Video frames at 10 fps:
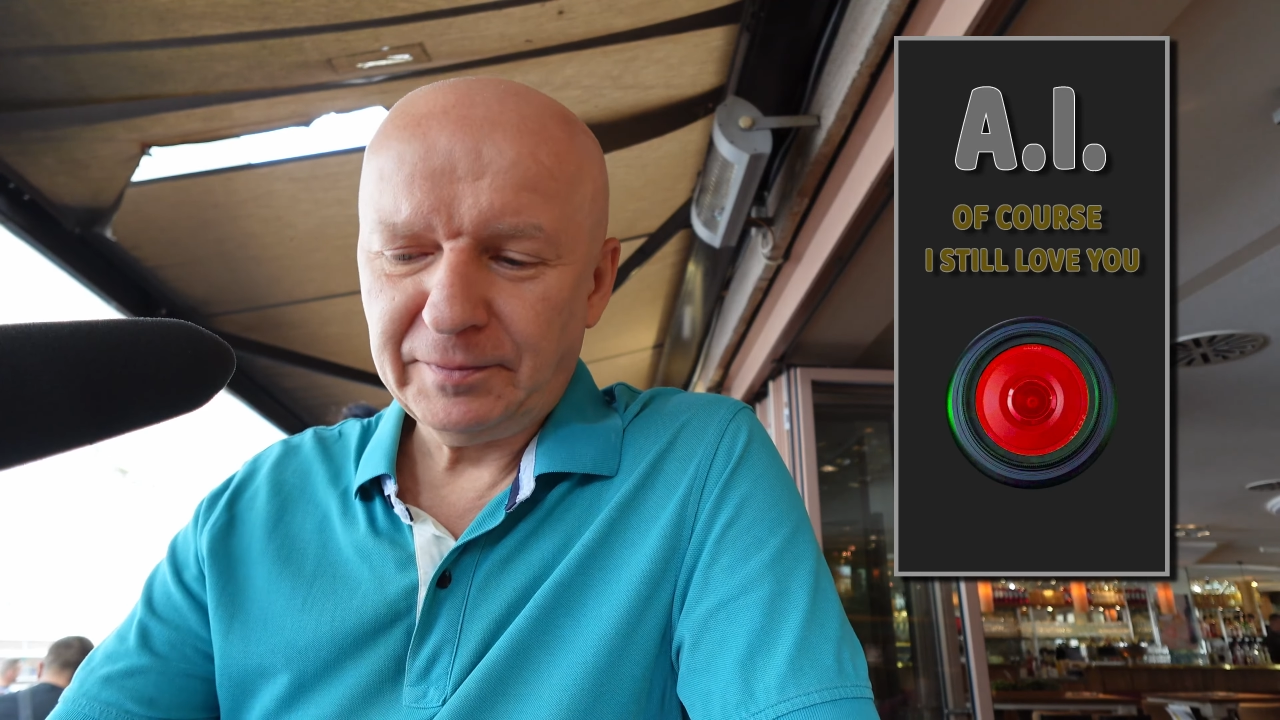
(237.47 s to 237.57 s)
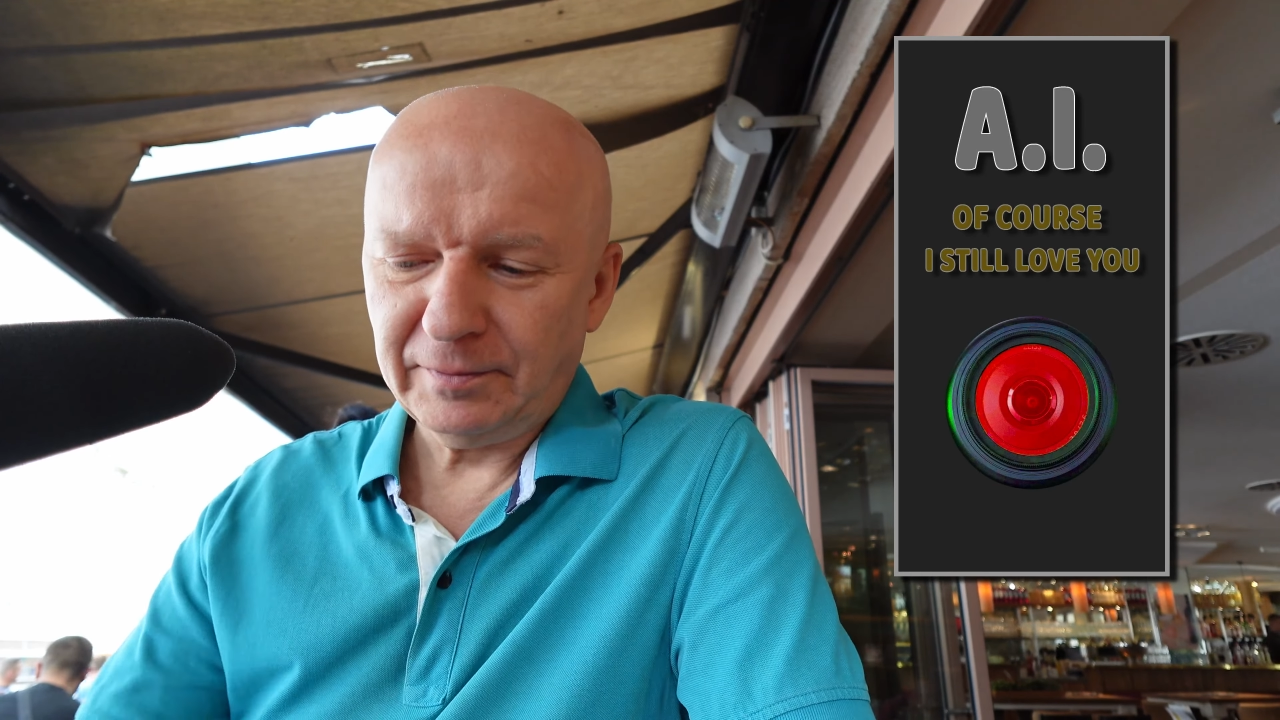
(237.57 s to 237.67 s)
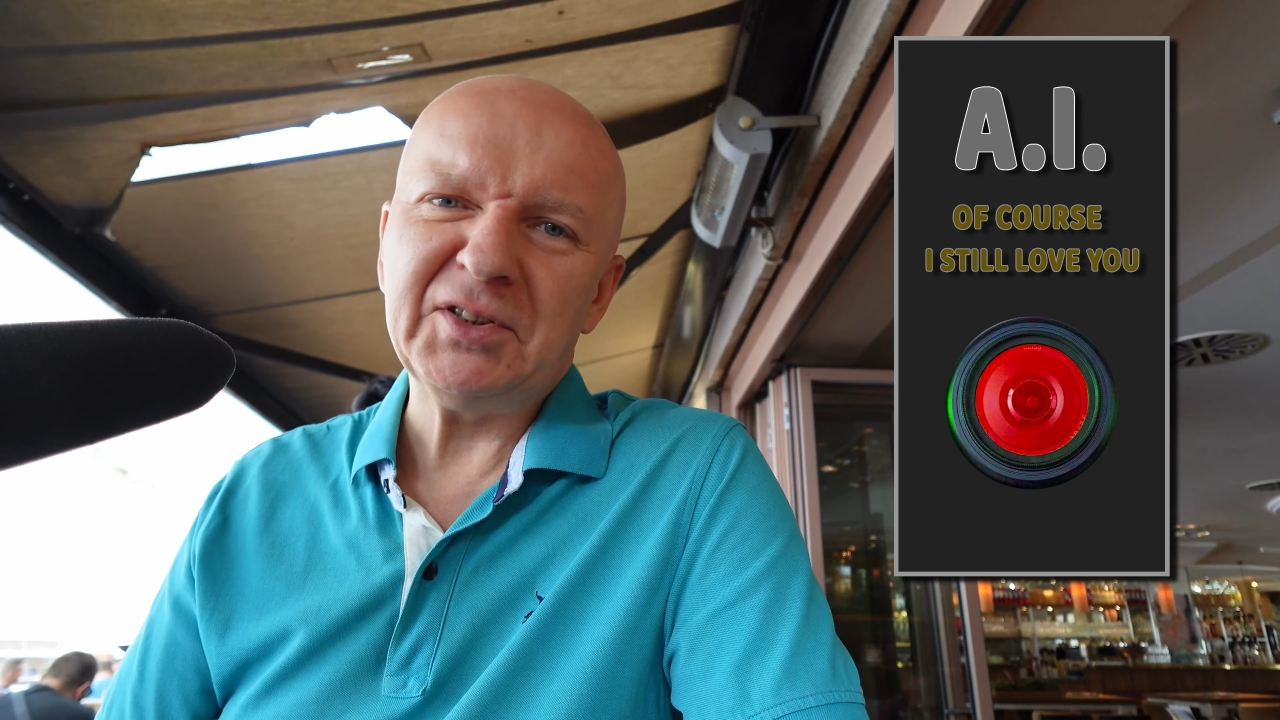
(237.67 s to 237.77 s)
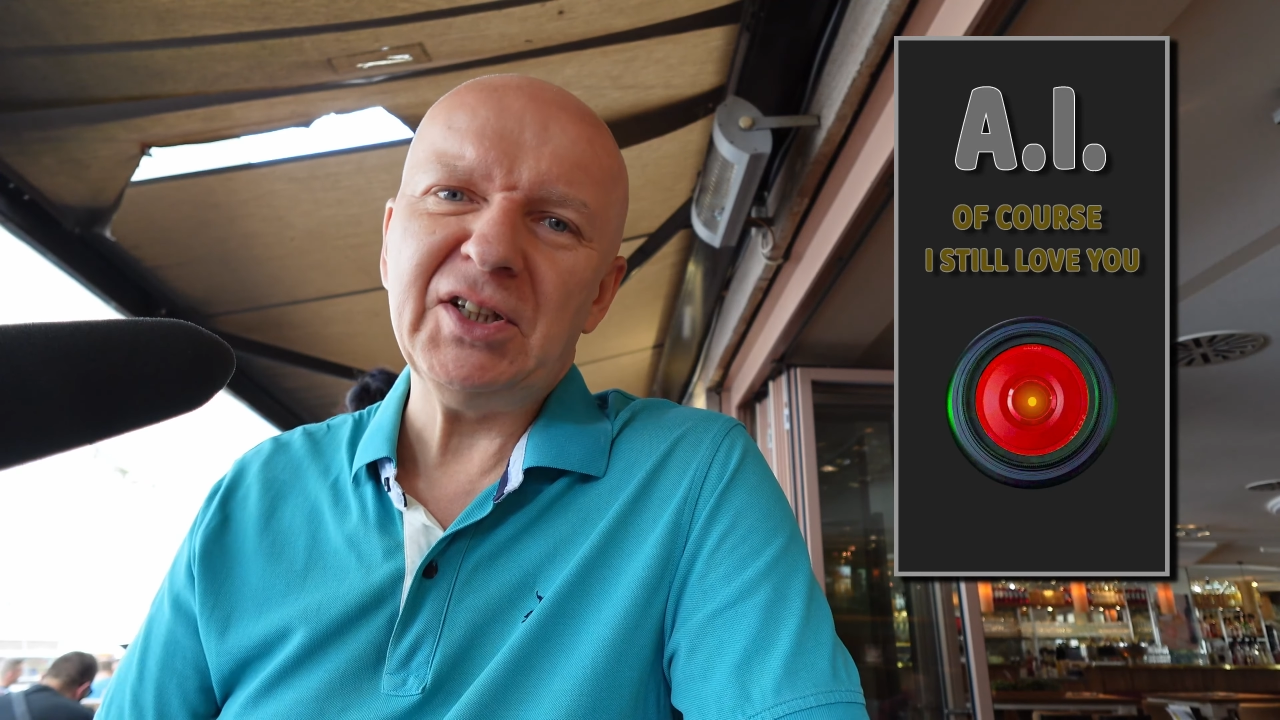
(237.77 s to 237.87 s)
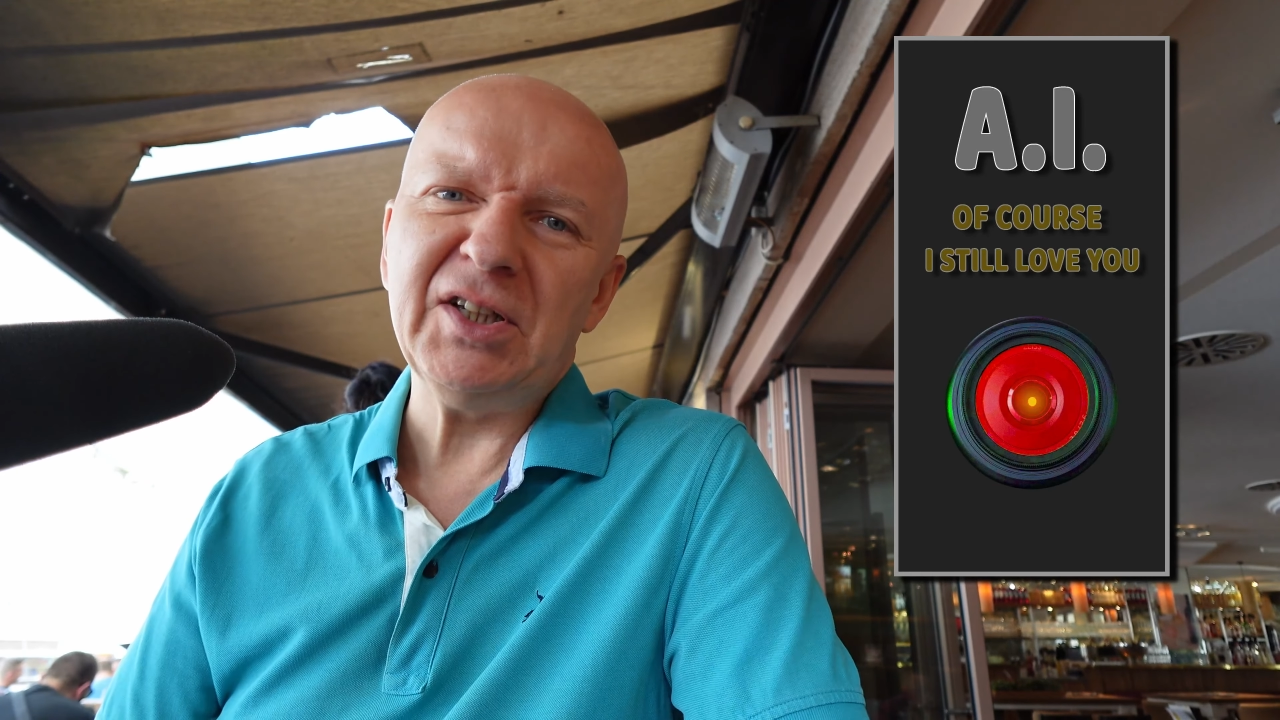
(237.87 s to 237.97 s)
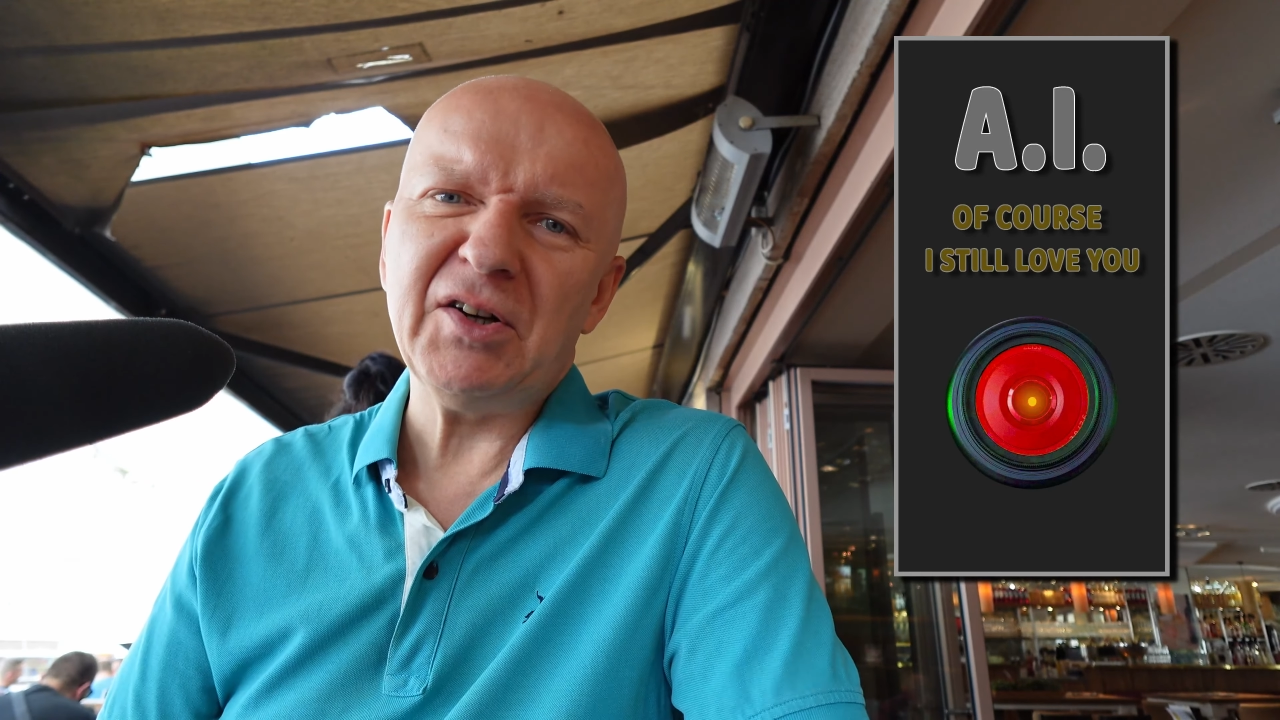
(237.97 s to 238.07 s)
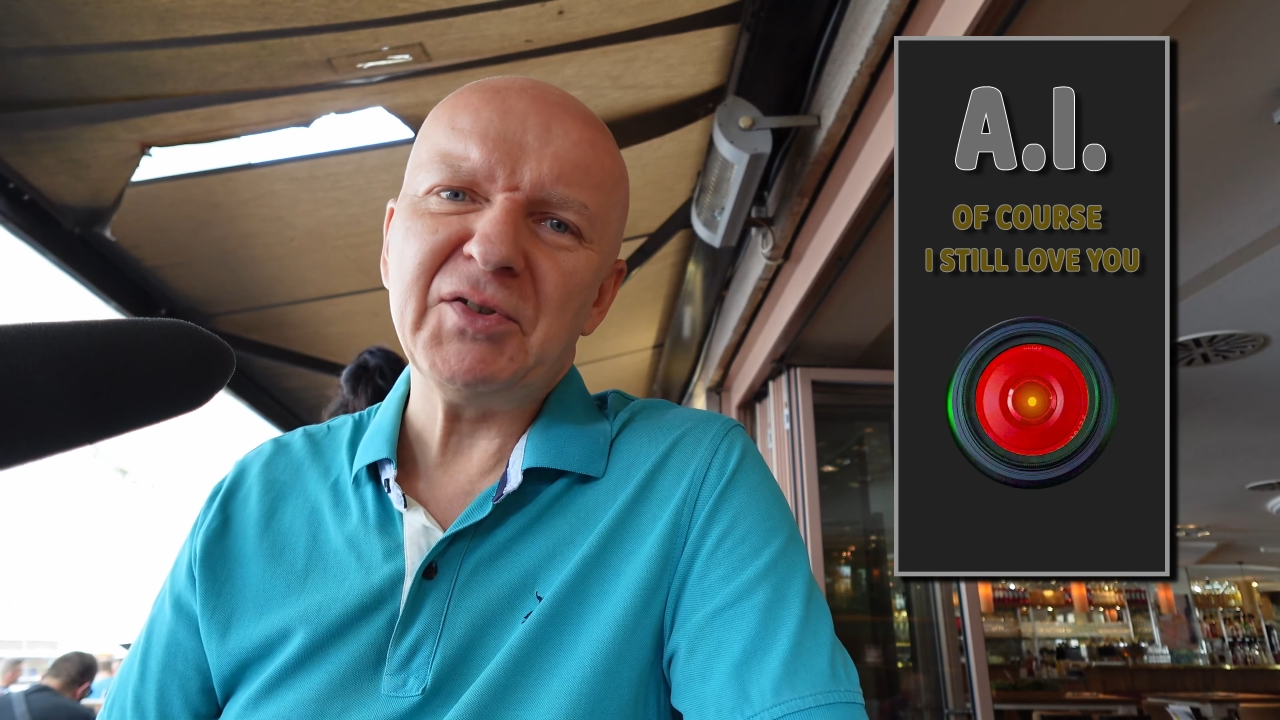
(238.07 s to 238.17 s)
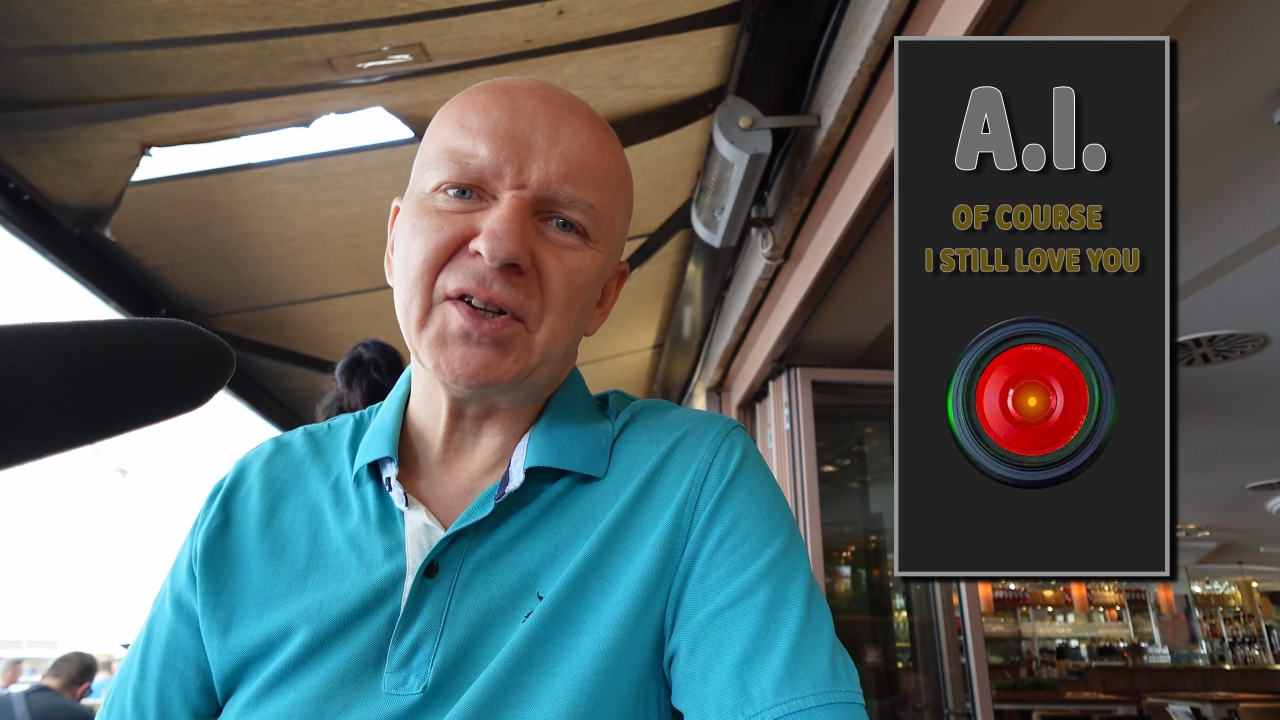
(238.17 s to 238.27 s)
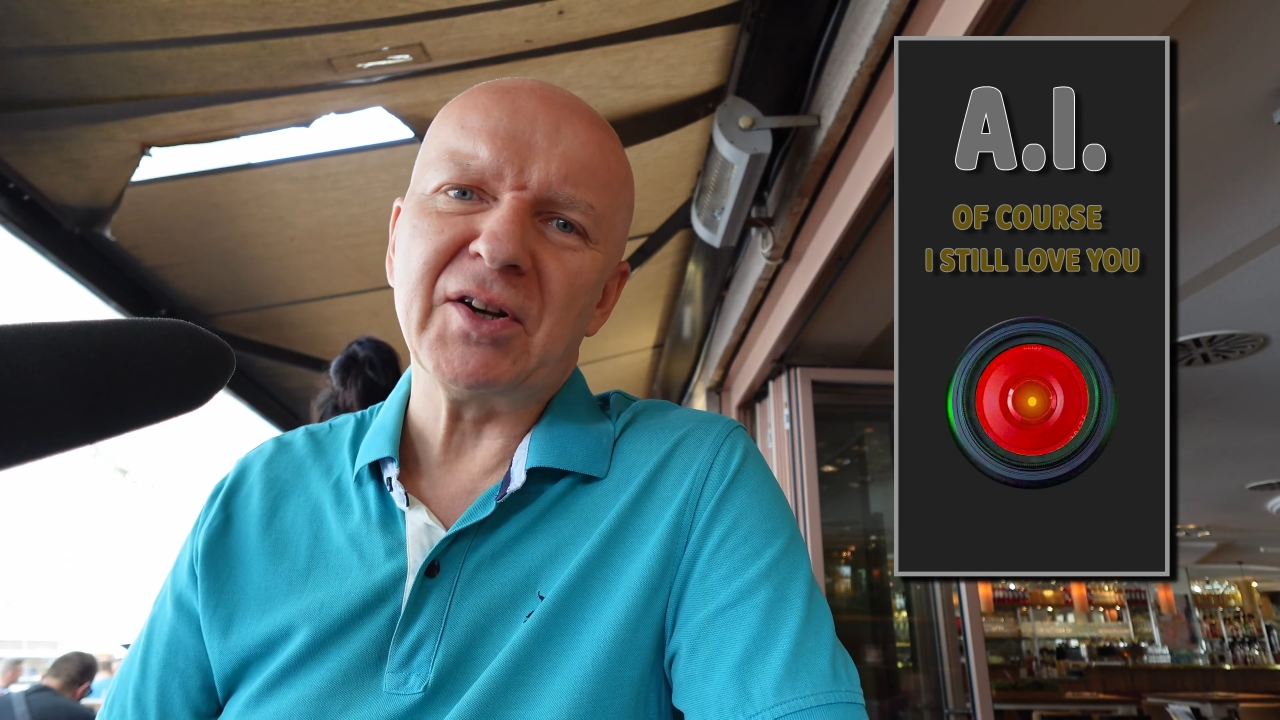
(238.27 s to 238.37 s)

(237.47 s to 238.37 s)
she knows a